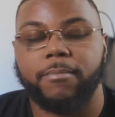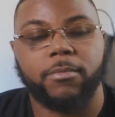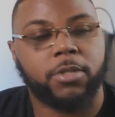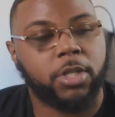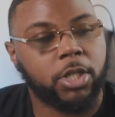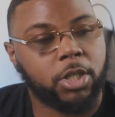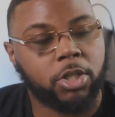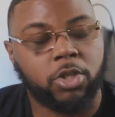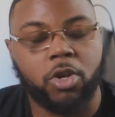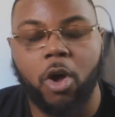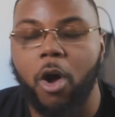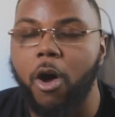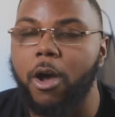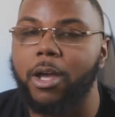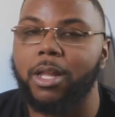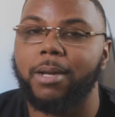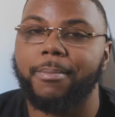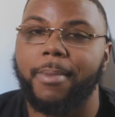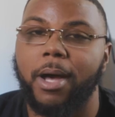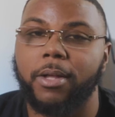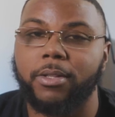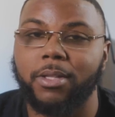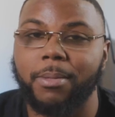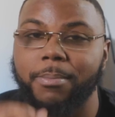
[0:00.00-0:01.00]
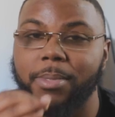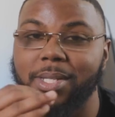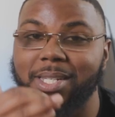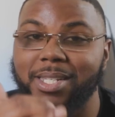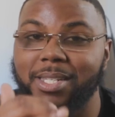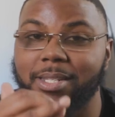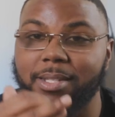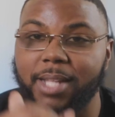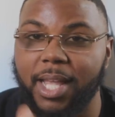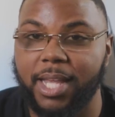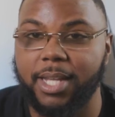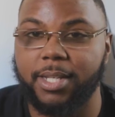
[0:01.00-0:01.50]
Just talking about the
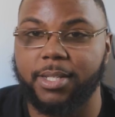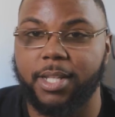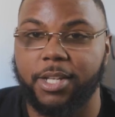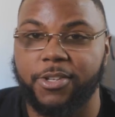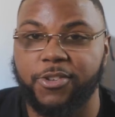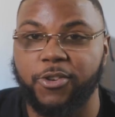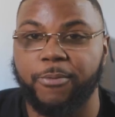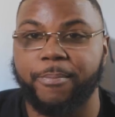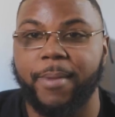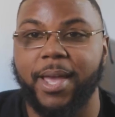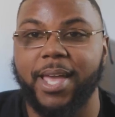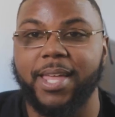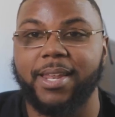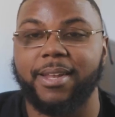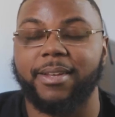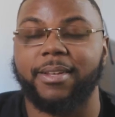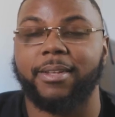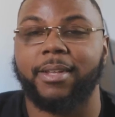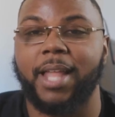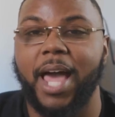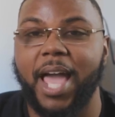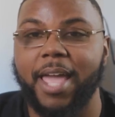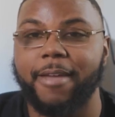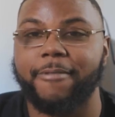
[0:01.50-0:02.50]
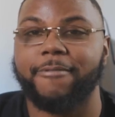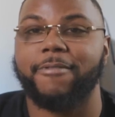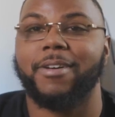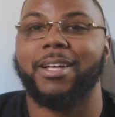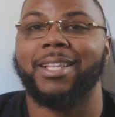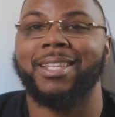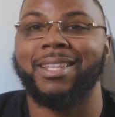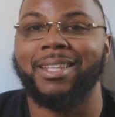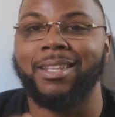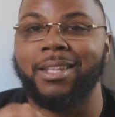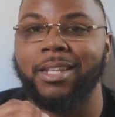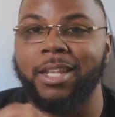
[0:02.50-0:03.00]
mistakes that you made in life
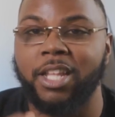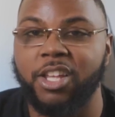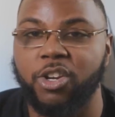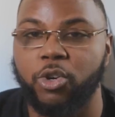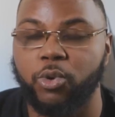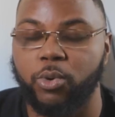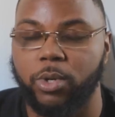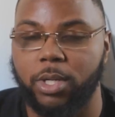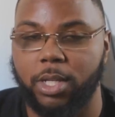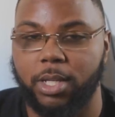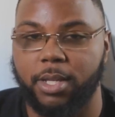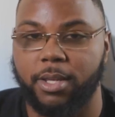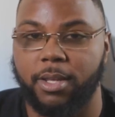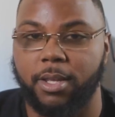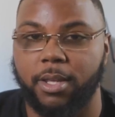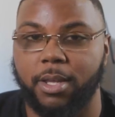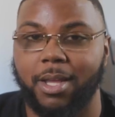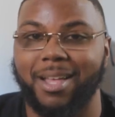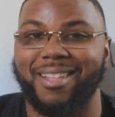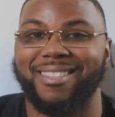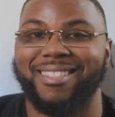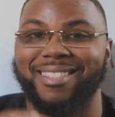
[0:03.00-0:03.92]
literally